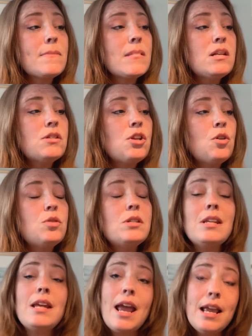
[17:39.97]
So
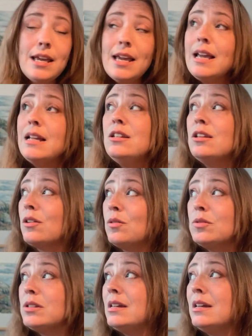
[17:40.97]
taking and
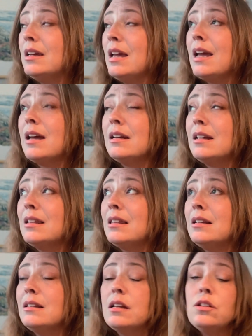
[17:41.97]
using
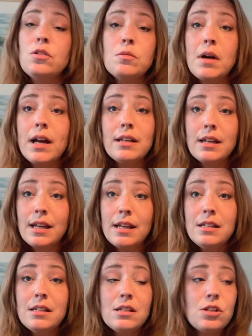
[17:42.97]
anything that you might
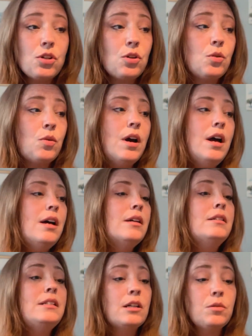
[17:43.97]
need to
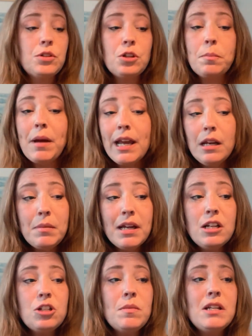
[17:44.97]
deal with your pain
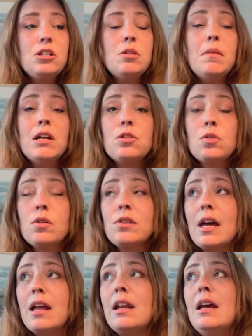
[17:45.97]
management, to make sure
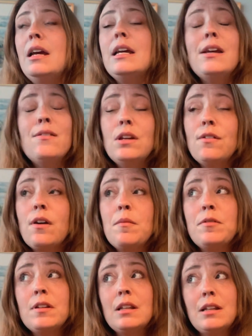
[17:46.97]
that even if
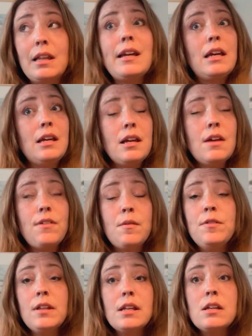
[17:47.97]
I'm feeling
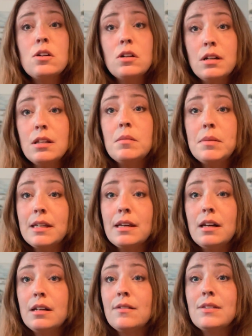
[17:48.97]
good in the
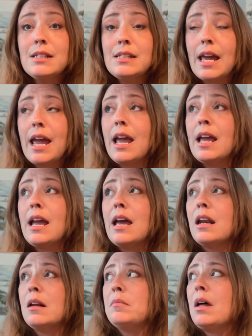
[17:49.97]
beginning of the day
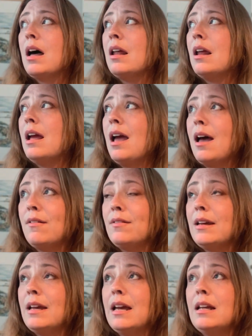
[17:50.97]
and I'm not
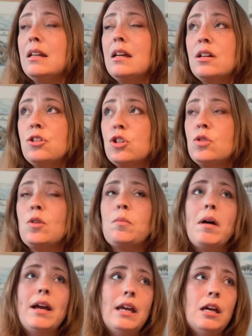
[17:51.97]
having any issues with
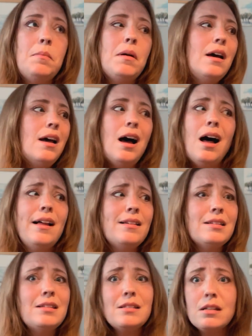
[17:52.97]
my hip,
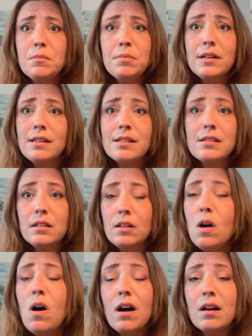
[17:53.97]
I'll still bring this
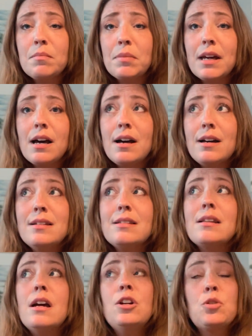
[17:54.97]
along,
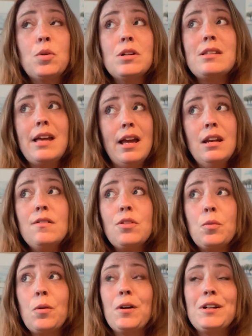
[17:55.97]
because towards the end of
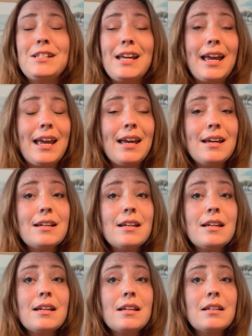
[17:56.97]
the workday,
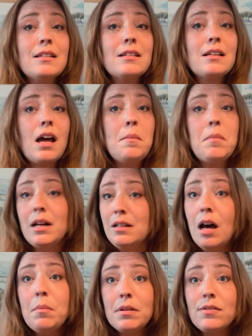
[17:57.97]
I might
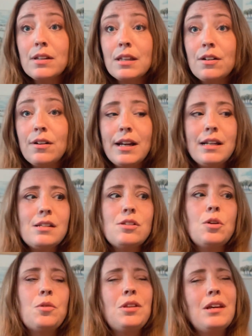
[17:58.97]
not be feeling great.
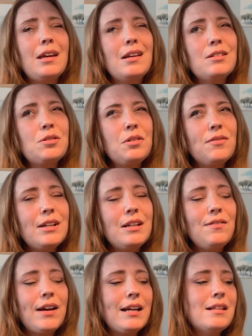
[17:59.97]
So thinking sort of in
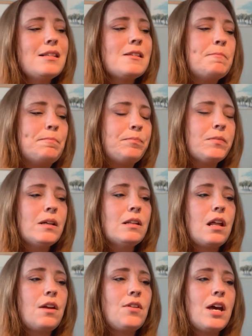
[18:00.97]
advance a
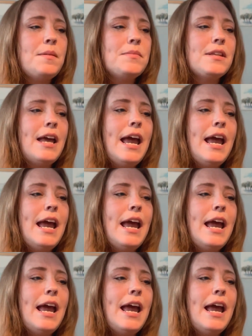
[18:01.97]
lot of times.